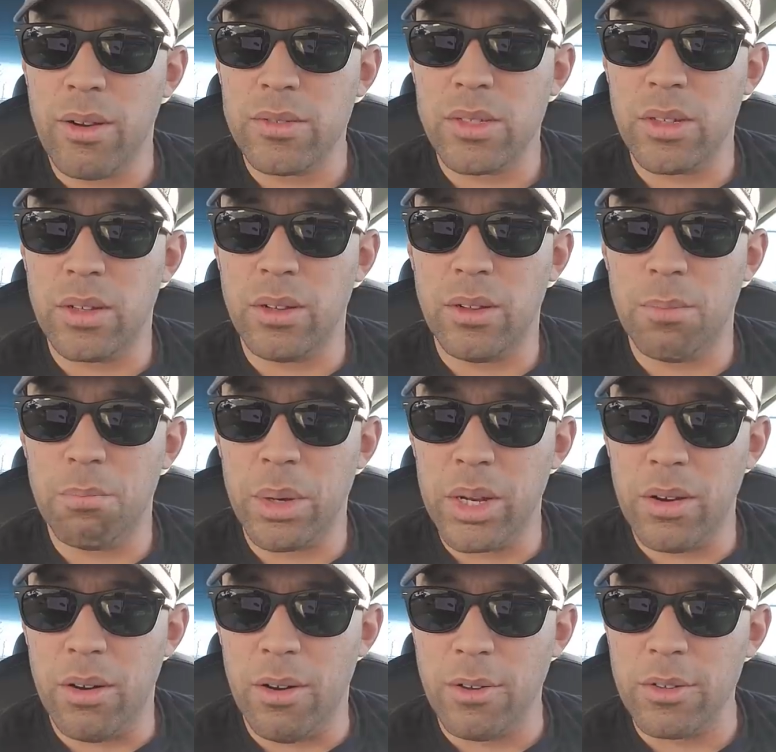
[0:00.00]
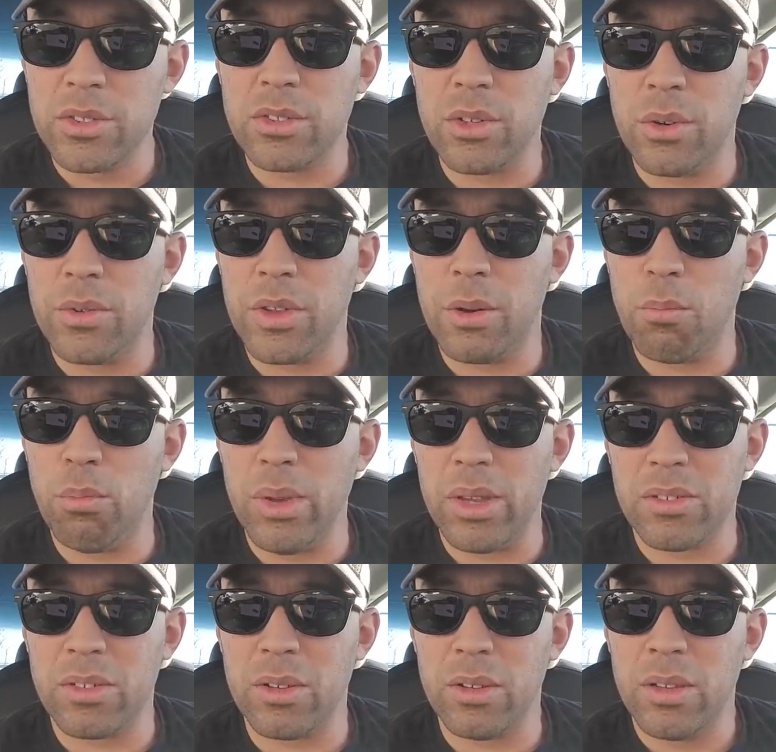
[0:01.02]
arsenal but also their
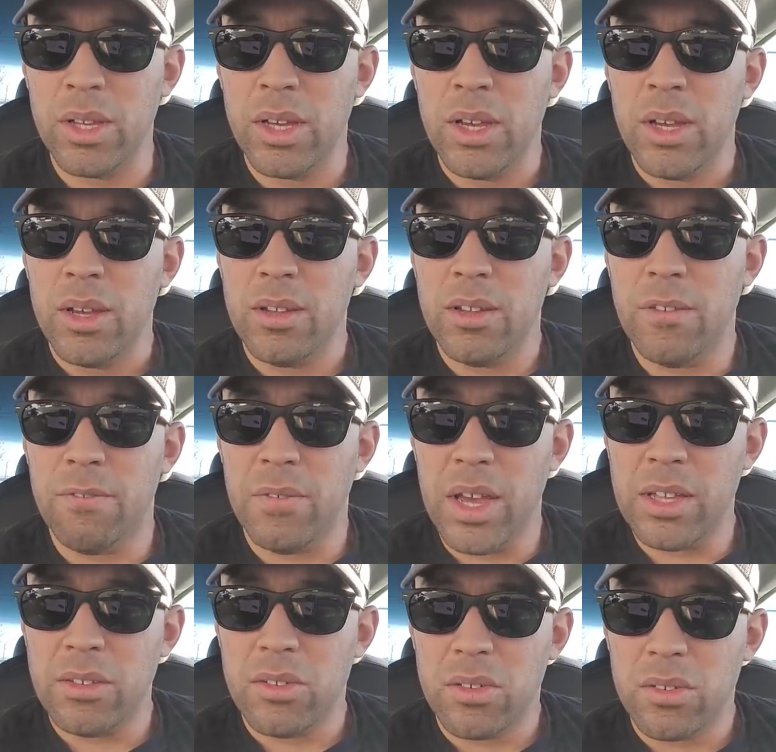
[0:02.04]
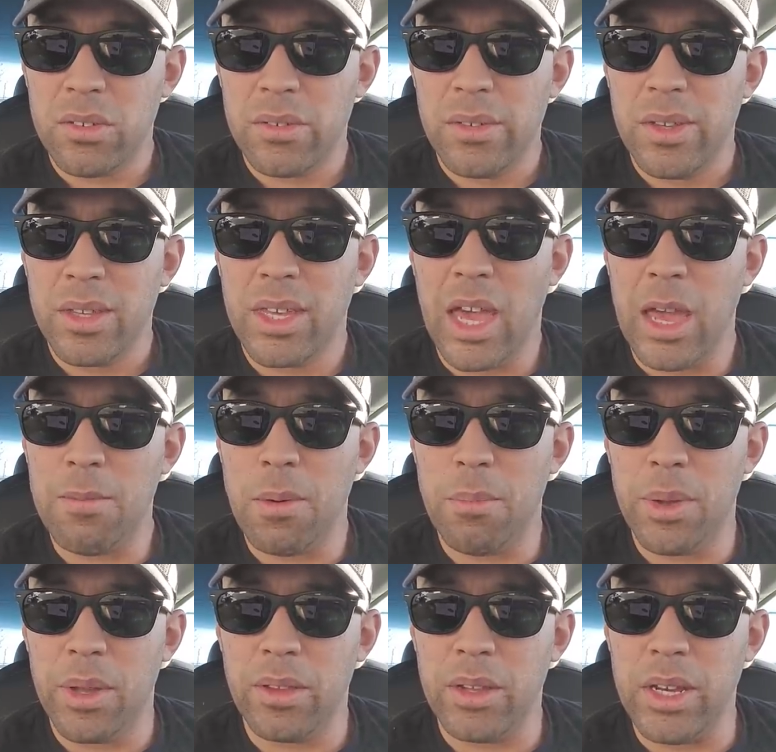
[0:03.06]
missile defense
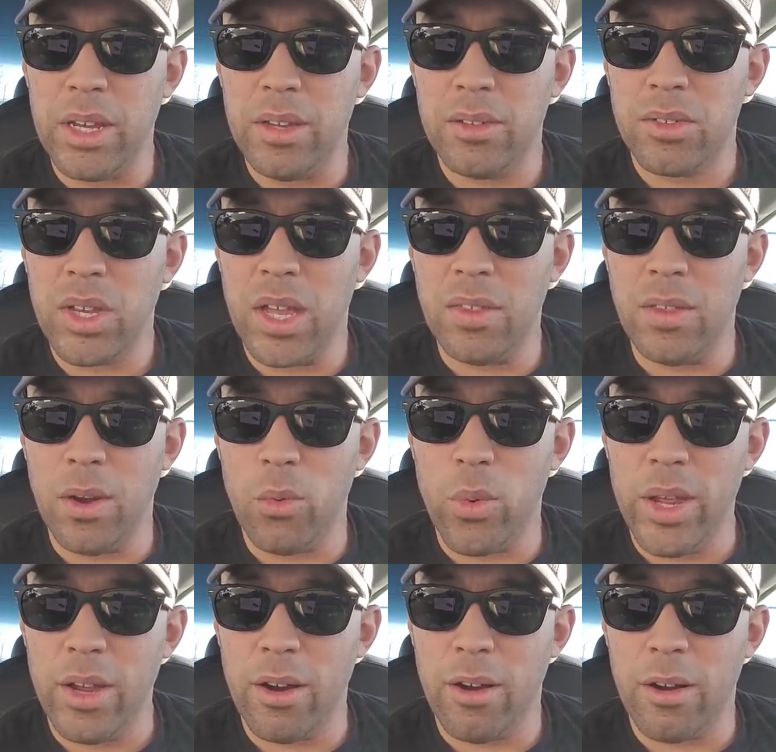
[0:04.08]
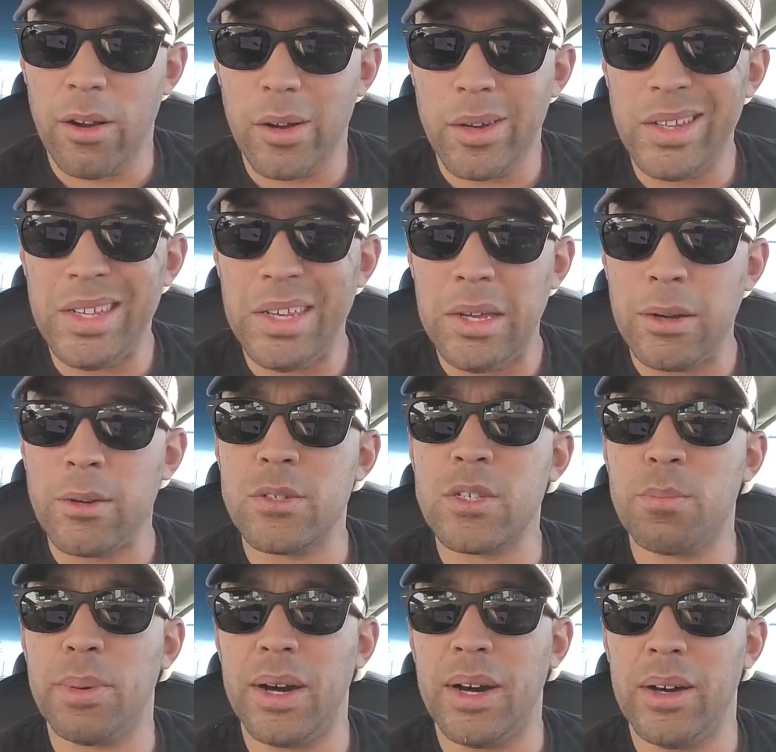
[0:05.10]
capabilities and that we are
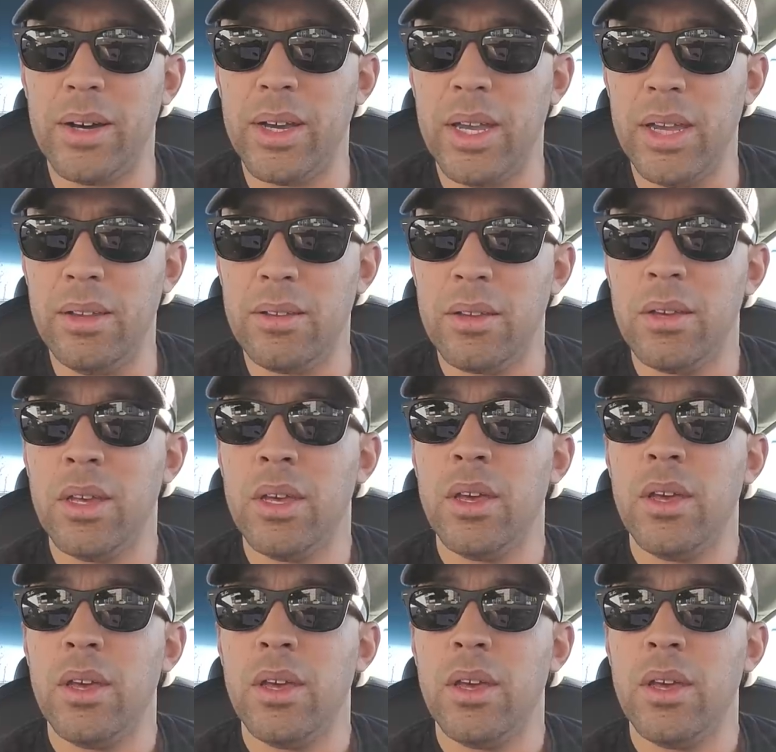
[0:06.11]
years behind